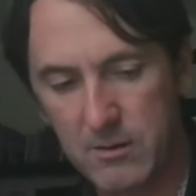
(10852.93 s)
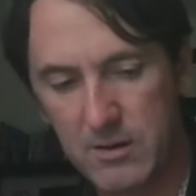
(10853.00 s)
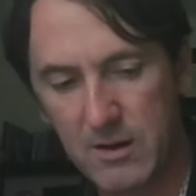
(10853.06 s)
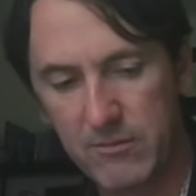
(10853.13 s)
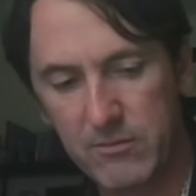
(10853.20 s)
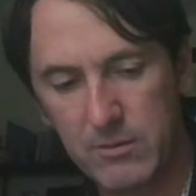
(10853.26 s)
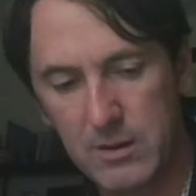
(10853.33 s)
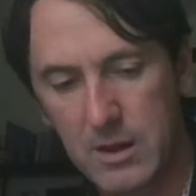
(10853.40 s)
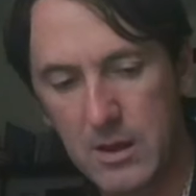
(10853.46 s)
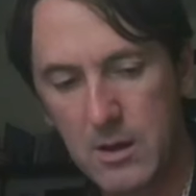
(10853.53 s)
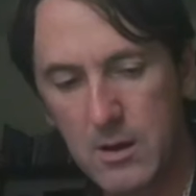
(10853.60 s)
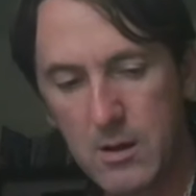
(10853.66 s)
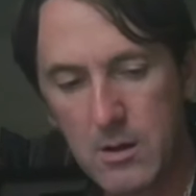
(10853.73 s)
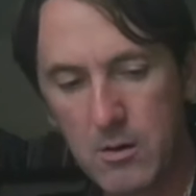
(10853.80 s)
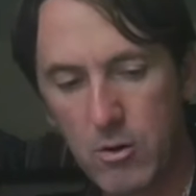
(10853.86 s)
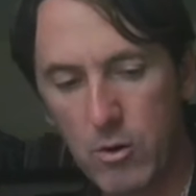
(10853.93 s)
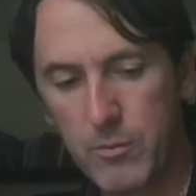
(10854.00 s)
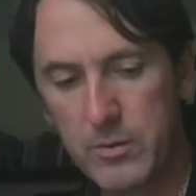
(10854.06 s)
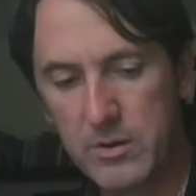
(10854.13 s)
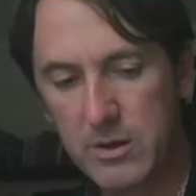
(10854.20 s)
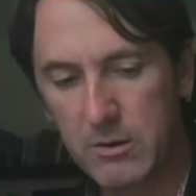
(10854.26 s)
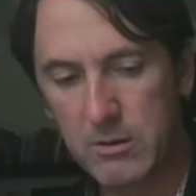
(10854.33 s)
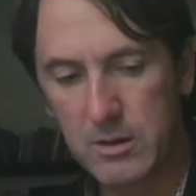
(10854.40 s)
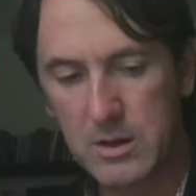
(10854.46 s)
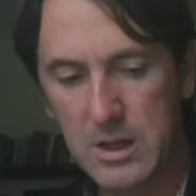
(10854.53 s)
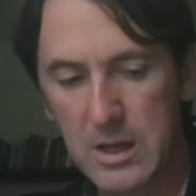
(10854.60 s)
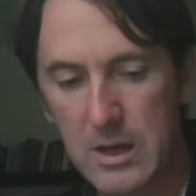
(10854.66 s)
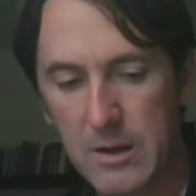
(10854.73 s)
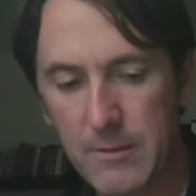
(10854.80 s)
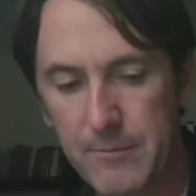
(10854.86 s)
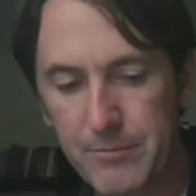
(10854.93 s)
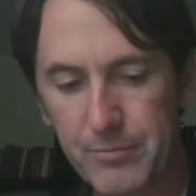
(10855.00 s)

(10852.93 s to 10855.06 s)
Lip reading: definitely open to critique.